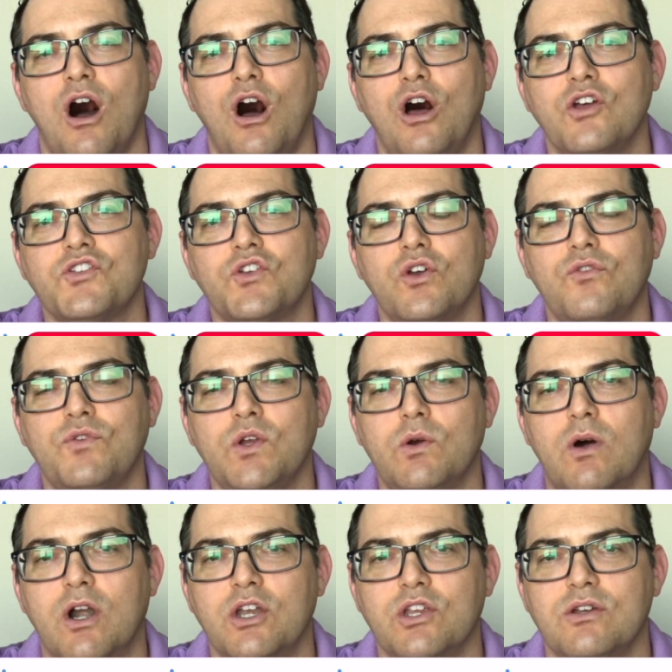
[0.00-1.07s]
Also, if
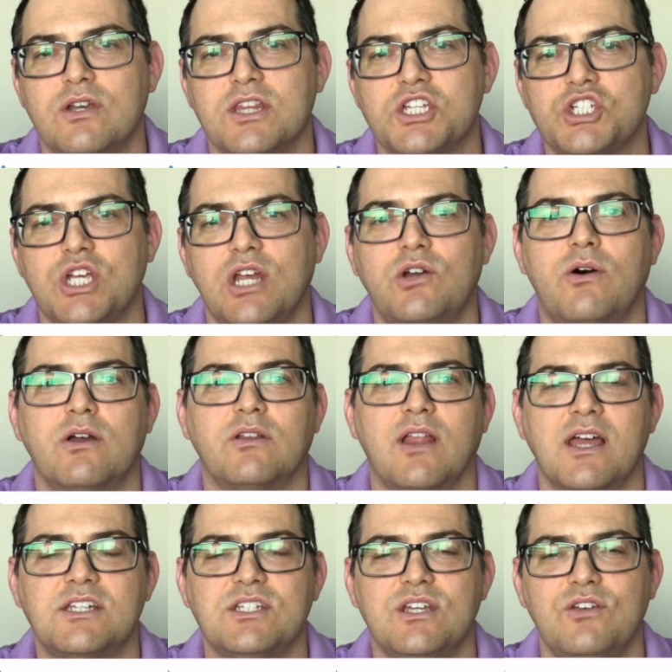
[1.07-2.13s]
you are new to the channel, I'd
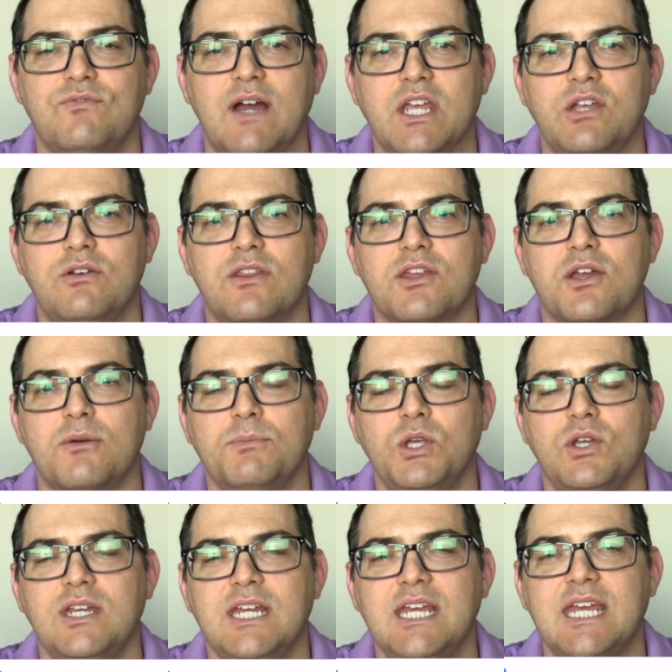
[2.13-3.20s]
like to invite you to the
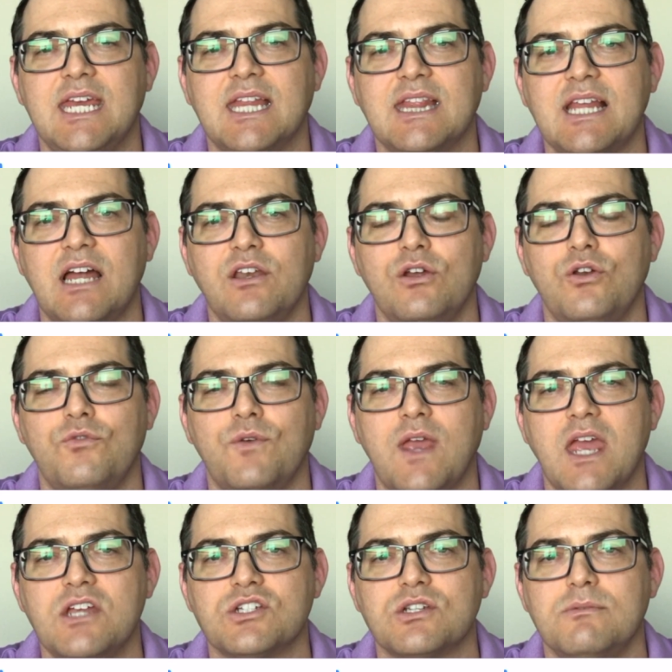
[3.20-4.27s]
community. Hit that
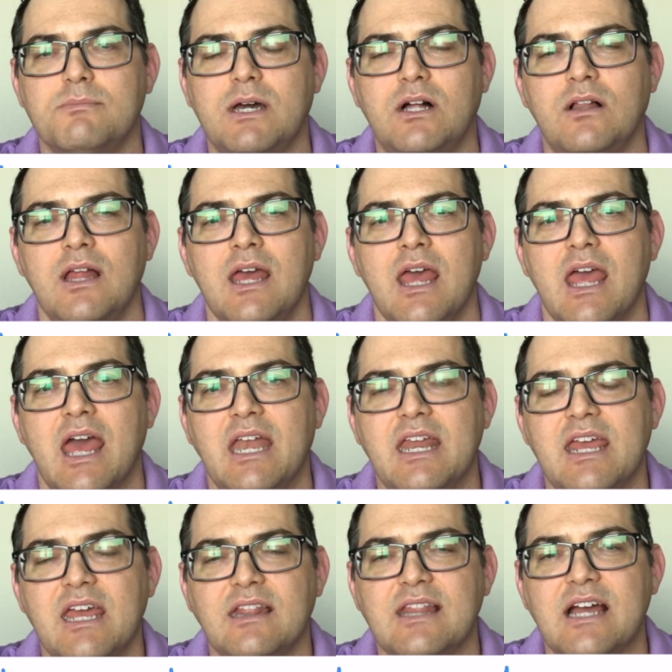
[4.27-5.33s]
notification bell and
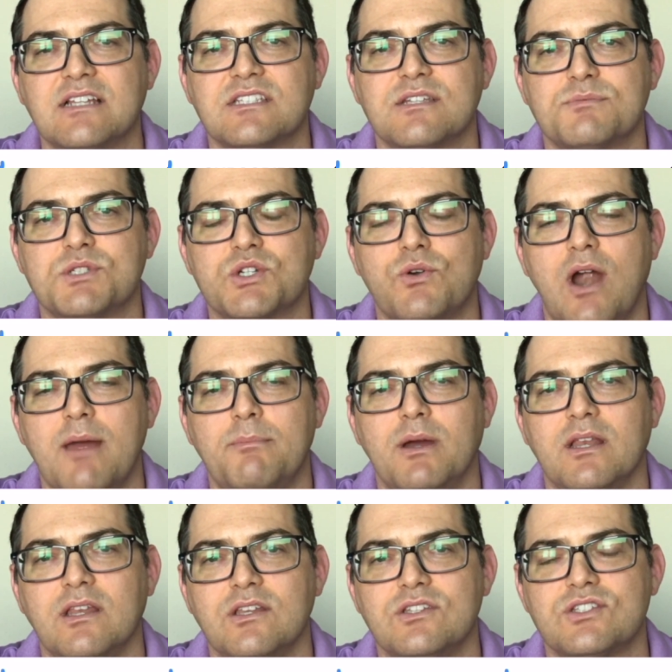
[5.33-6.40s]
hit that subscribe
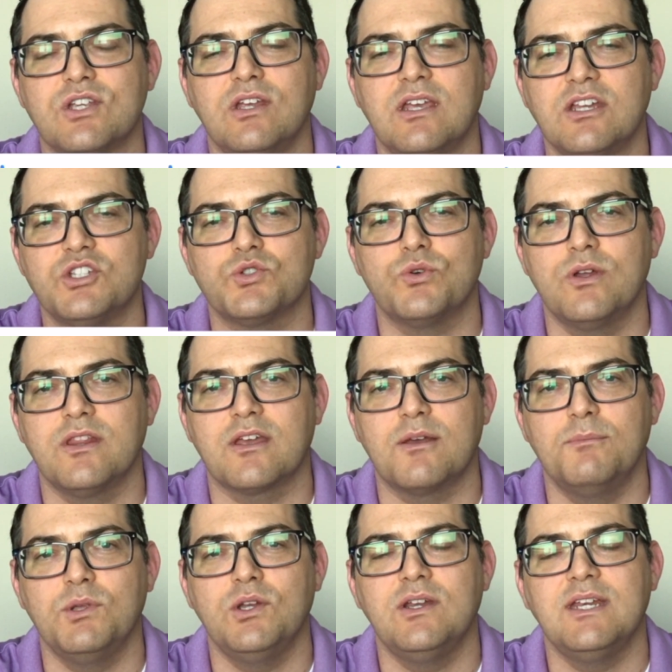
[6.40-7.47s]
button so you can join the
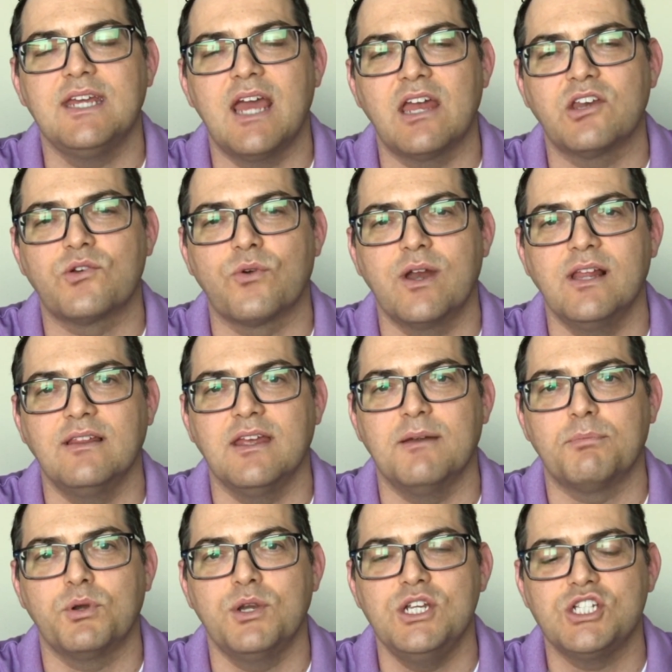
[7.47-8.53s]
community. I'd greatly
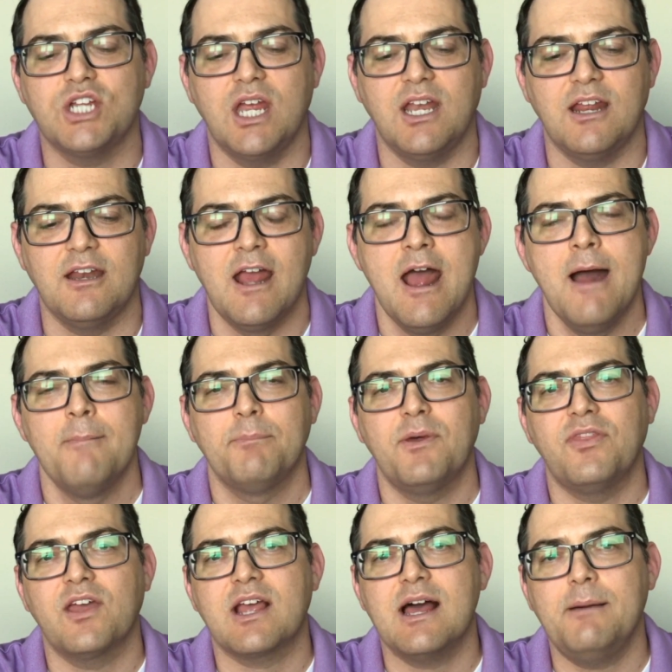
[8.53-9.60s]
appreciate it.
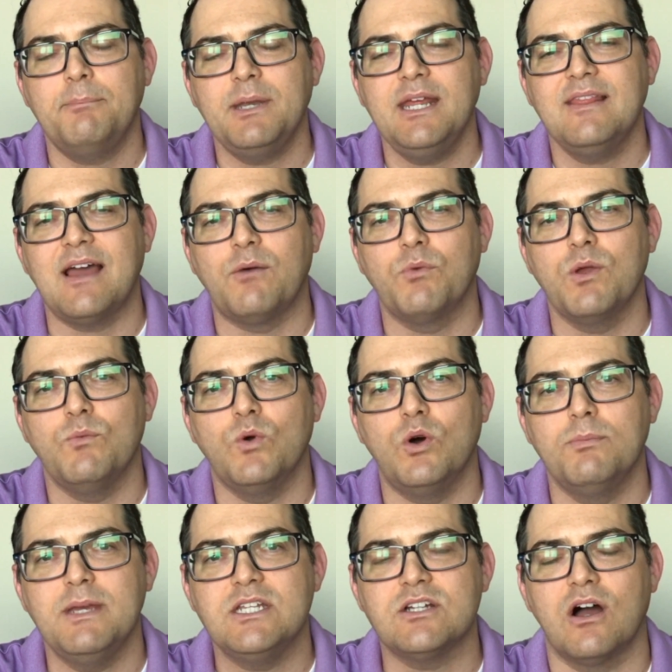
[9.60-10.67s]
But the company that we
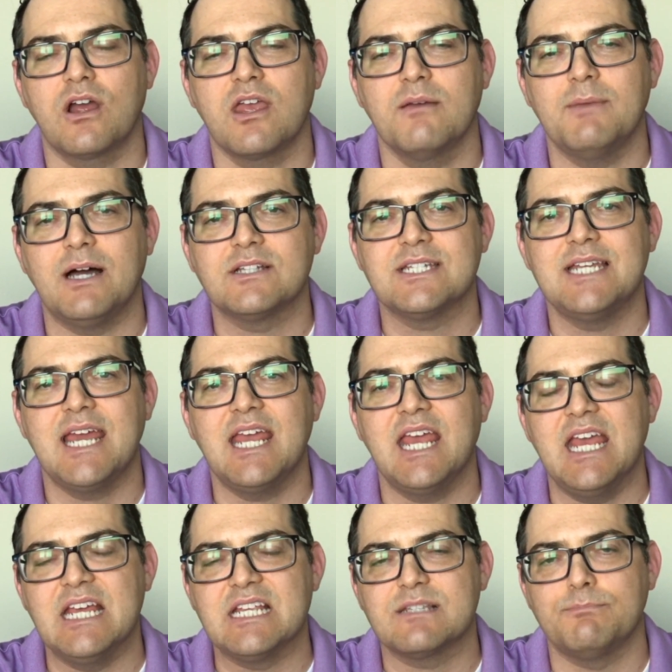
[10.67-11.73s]
will be talking about today
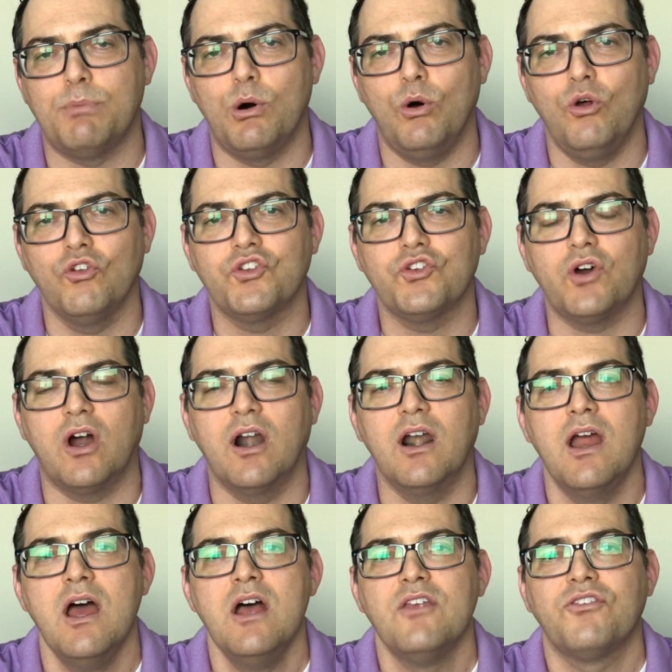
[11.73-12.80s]
is Polestar.
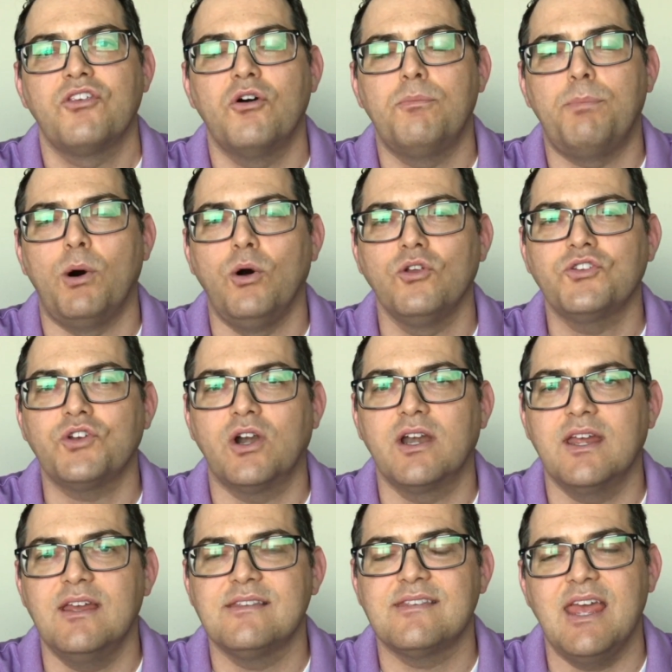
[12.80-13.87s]
So Polestar
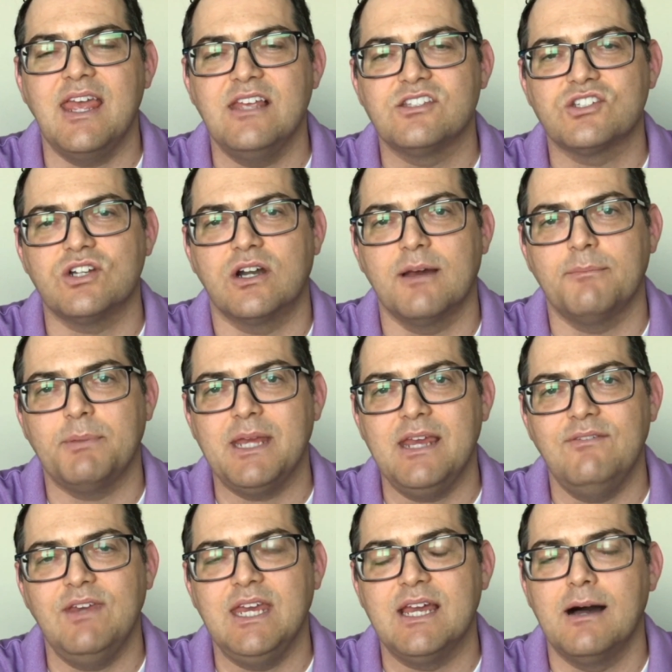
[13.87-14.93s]
is a startup
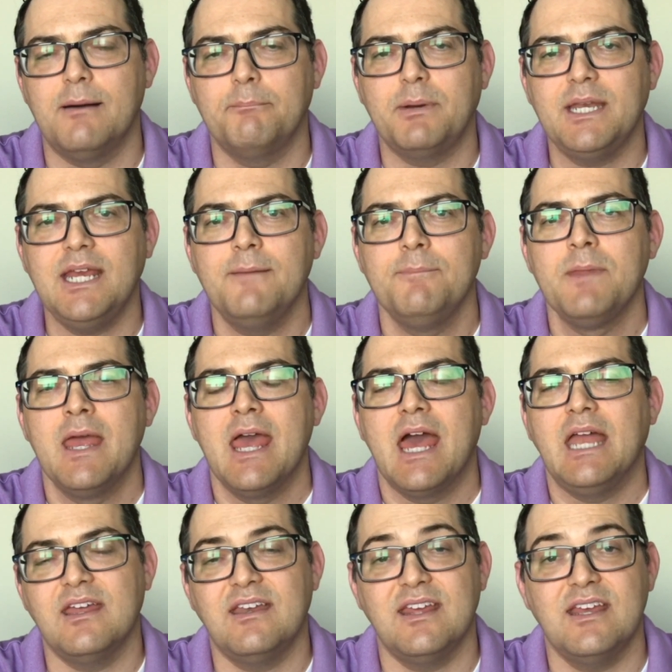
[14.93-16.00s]
EV company.
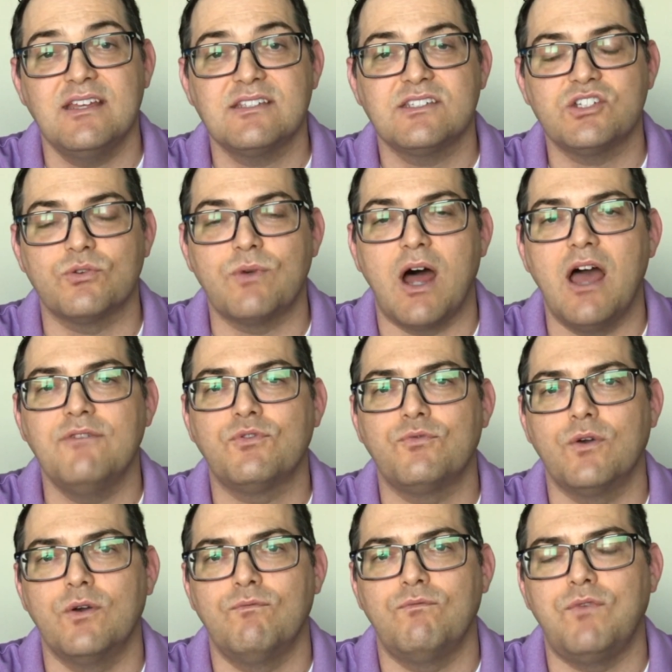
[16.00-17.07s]
It is derived
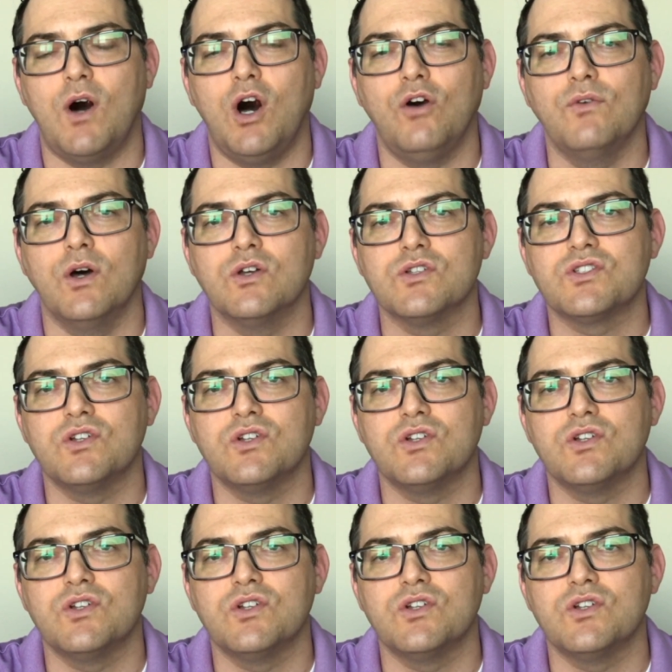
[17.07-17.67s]
from Volvo.